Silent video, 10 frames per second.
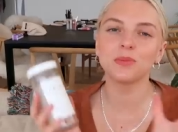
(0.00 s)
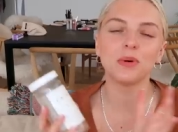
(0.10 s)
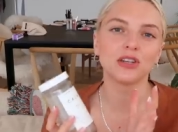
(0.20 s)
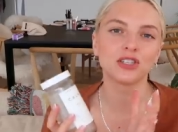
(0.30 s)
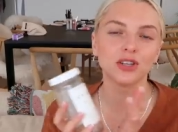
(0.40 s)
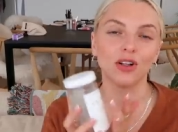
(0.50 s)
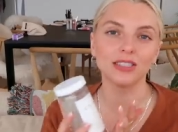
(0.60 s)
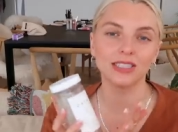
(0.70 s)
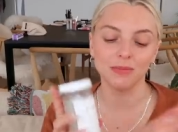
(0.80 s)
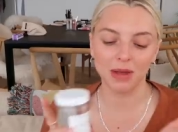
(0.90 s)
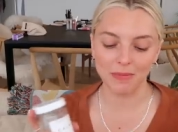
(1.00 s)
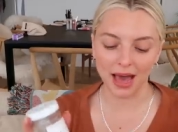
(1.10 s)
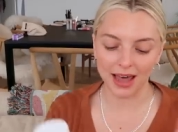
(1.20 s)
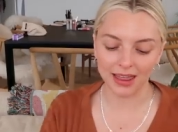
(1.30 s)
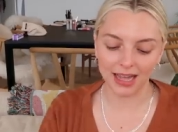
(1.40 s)
to put a salt in my
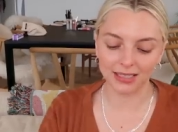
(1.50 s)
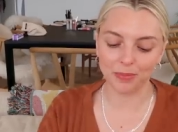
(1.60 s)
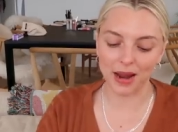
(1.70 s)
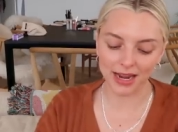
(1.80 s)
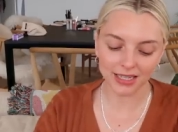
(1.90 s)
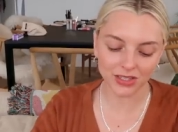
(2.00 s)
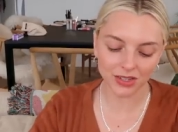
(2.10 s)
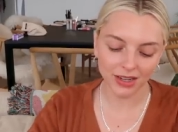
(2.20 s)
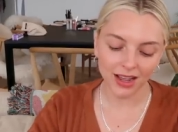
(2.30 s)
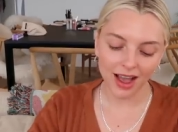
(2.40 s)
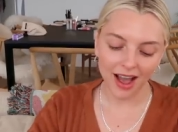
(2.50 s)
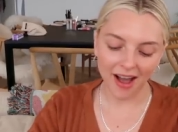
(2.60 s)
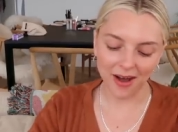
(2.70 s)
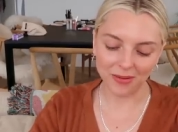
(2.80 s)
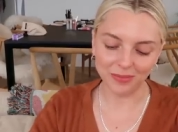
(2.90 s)
bath as a base.
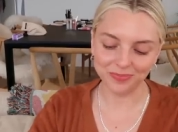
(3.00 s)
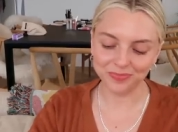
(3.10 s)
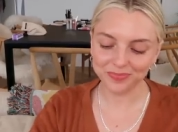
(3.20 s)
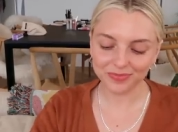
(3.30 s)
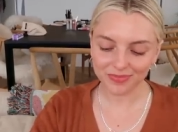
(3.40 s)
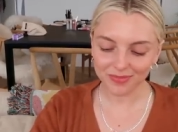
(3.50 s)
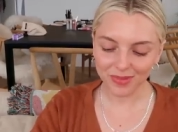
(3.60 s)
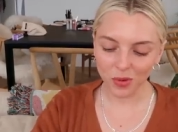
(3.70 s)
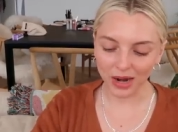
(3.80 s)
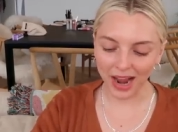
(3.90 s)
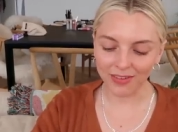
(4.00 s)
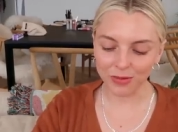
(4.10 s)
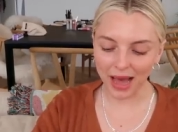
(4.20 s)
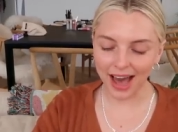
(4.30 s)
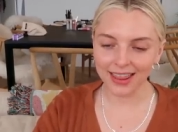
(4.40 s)
When I have
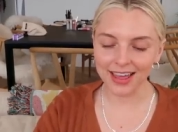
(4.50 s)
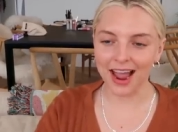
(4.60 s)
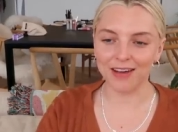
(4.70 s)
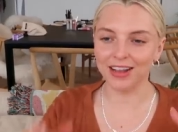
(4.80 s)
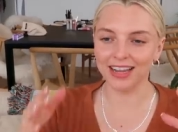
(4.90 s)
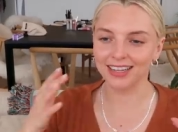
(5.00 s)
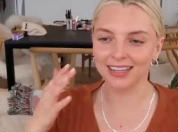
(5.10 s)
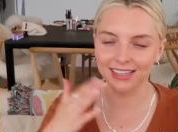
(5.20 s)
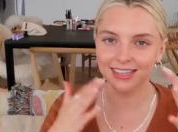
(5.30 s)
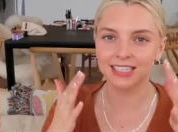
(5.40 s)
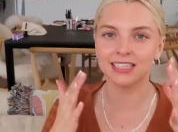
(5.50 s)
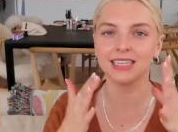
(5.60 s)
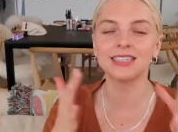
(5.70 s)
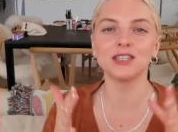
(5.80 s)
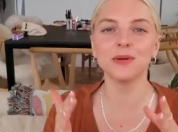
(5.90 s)
a bath, I have like a
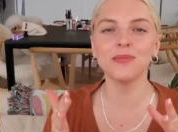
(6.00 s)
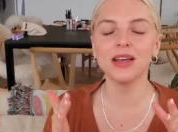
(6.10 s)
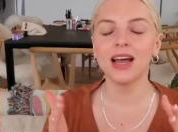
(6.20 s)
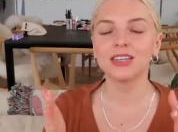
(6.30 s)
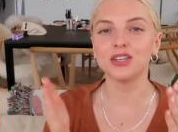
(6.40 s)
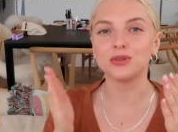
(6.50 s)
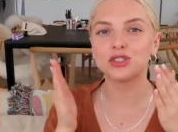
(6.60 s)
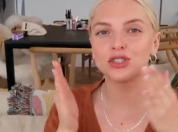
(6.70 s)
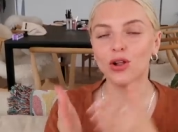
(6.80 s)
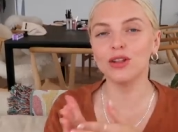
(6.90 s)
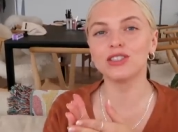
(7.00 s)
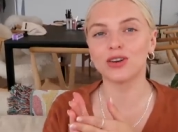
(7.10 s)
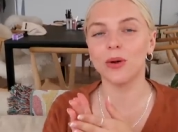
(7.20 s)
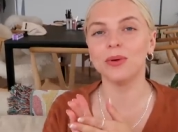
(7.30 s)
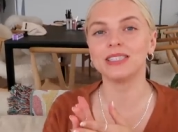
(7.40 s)
system. So salts
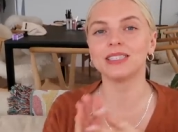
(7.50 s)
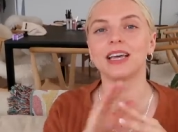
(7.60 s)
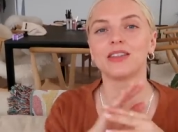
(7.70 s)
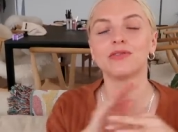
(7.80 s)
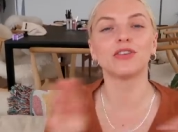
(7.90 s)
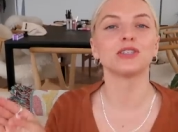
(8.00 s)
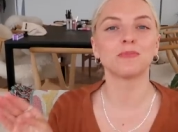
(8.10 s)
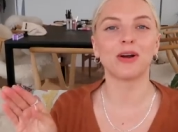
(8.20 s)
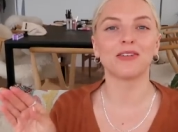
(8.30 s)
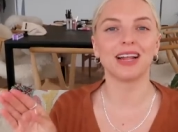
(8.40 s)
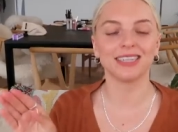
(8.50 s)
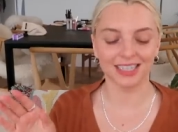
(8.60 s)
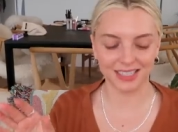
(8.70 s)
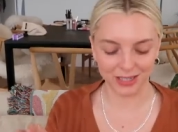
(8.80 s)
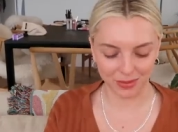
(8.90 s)
are always like the first part of that
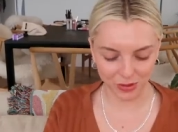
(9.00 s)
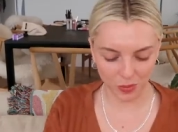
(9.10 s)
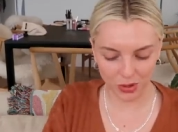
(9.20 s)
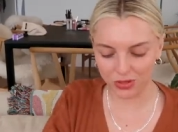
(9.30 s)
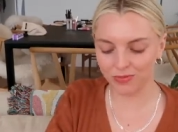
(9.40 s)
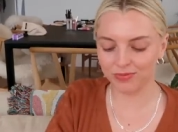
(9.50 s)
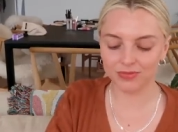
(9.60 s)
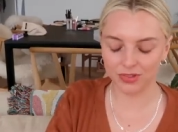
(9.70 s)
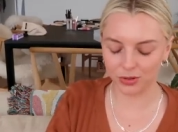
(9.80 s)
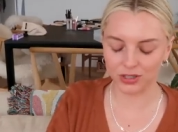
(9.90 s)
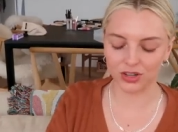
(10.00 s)
system. So I put those